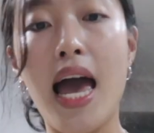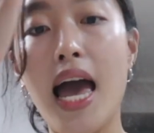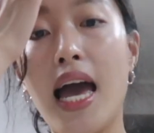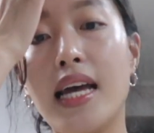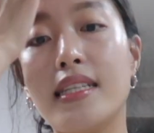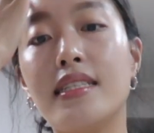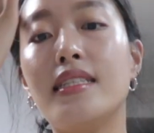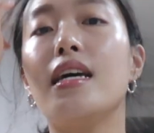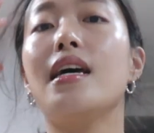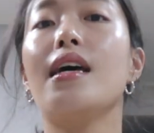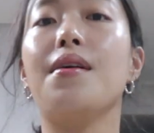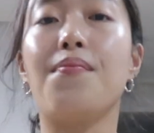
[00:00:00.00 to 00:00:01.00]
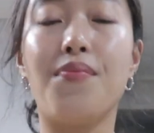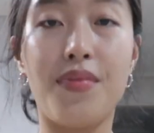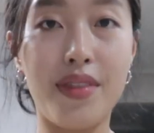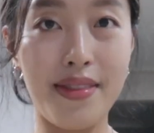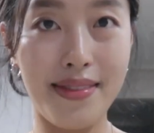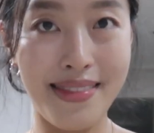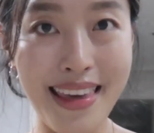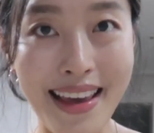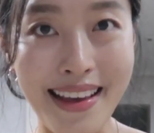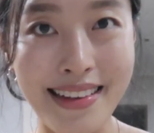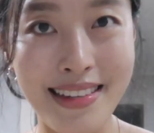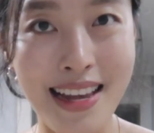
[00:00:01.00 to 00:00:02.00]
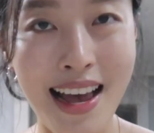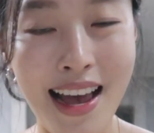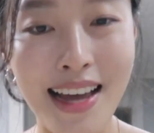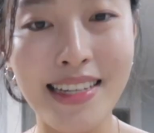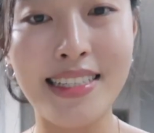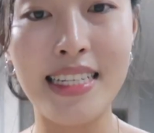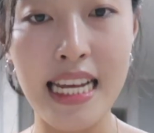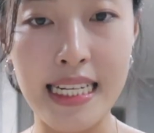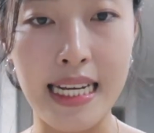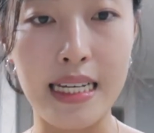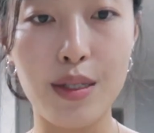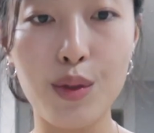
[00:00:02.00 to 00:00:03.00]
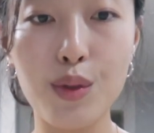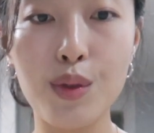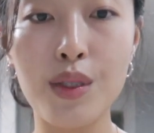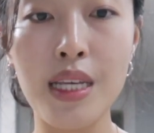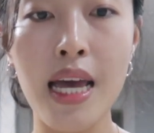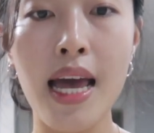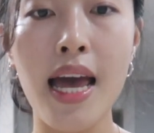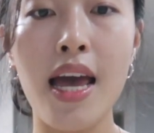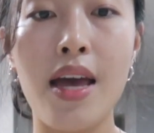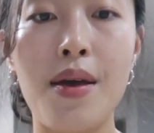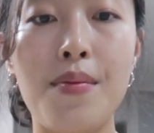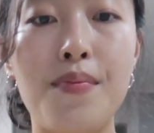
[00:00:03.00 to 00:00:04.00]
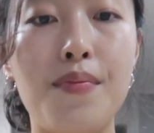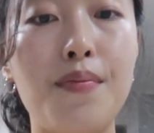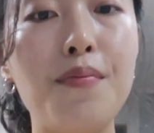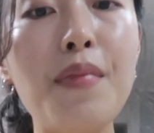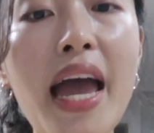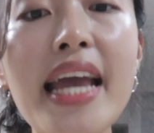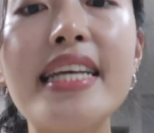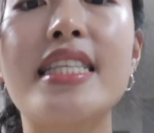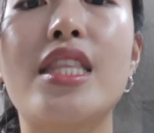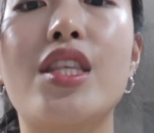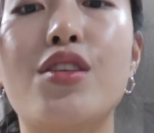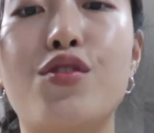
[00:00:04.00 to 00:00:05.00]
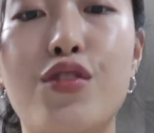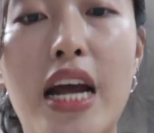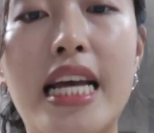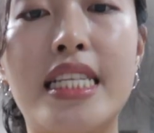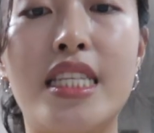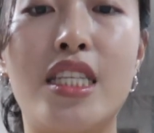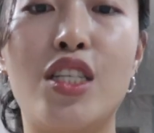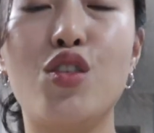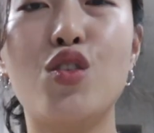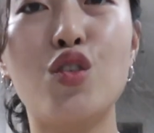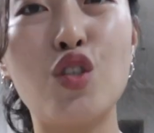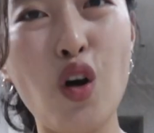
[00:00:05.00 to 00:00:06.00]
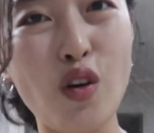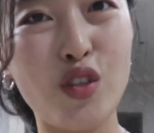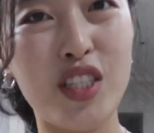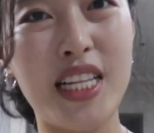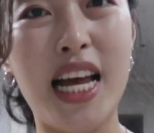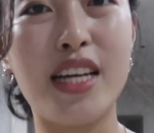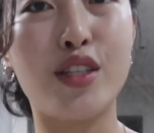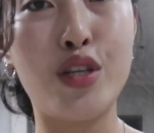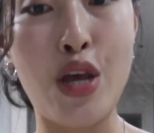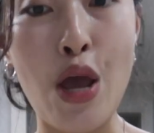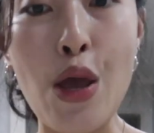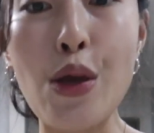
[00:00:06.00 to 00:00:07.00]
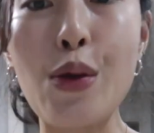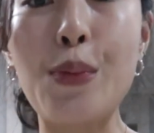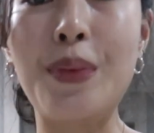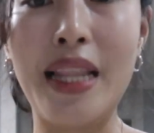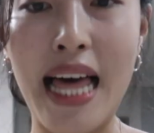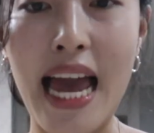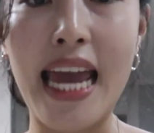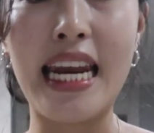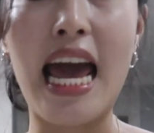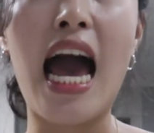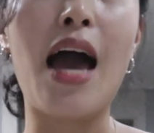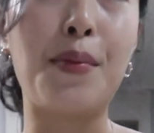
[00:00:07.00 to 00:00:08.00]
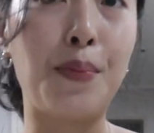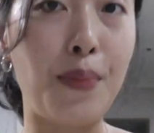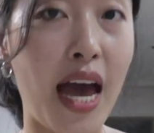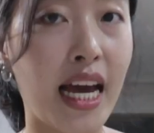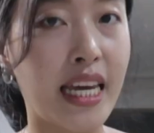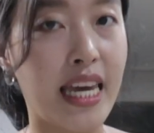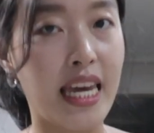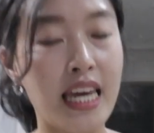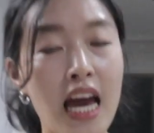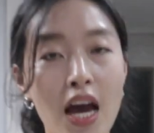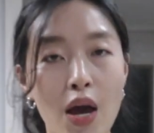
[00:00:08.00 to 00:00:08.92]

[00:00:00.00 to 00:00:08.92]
And these details makes the dress not just like too plain and baggy